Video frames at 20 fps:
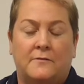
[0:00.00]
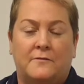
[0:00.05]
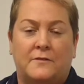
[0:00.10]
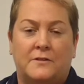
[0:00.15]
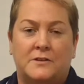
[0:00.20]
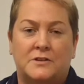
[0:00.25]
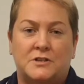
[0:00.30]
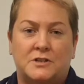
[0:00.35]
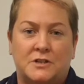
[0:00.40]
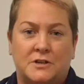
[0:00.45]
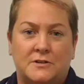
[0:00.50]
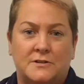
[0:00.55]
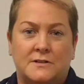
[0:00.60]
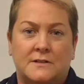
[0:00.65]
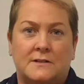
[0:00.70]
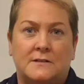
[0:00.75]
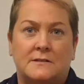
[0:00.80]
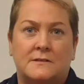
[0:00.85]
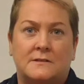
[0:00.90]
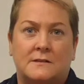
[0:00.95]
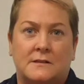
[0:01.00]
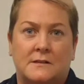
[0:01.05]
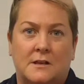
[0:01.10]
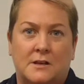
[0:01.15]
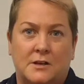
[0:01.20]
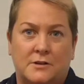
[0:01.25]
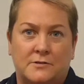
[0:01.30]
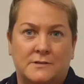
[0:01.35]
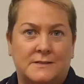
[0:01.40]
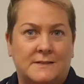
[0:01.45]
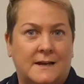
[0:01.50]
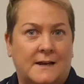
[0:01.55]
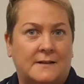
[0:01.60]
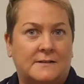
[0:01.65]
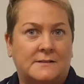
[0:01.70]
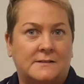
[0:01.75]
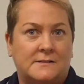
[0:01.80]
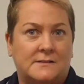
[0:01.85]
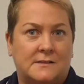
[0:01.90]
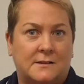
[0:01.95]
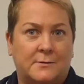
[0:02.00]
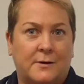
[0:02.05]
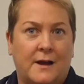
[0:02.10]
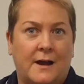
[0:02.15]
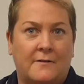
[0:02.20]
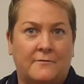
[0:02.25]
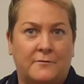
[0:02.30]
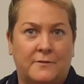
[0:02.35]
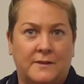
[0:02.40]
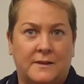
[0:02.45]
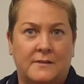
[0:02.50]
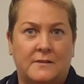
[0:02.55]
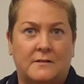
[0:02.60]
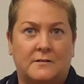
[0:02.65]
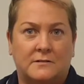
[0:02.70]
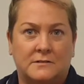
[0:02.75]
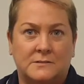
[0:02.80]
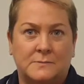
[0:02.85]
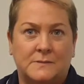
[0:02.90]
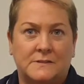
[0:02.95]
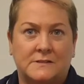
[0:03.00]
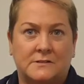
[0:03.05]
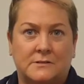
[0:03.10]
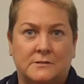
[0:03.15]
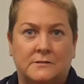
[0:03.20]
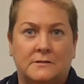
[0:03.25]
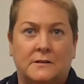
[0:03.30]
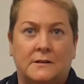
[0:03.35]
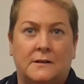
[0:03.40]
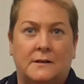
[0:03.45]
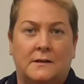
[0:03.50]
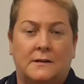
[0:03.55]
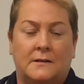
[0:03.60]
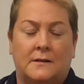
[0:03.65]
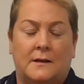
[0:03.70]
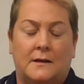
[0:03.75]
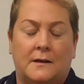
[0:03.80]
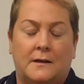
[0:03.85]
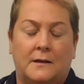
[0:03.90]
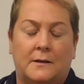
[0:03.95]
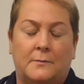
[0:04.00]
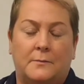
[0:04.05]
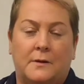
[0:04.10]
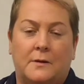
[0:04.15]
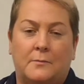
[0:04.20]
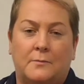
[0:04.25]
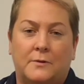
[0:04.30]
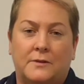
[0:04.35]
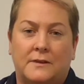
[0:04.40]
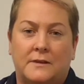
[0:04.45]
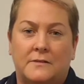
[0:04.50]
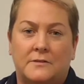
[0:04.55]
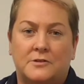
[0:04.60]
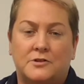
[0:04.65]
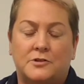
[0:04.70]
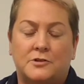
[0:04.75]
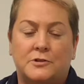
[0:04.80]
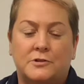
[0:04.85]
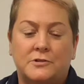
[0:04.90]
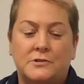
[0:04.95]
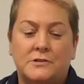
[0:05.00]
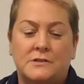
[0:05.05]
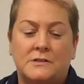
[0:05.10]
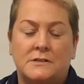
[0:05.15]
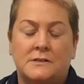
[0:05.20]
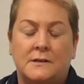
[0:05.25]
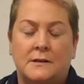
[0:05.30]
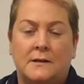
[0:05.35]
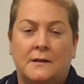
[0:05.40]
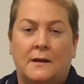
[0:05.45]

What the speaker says: for the students and the new starters that we have within the hospital and within the trust,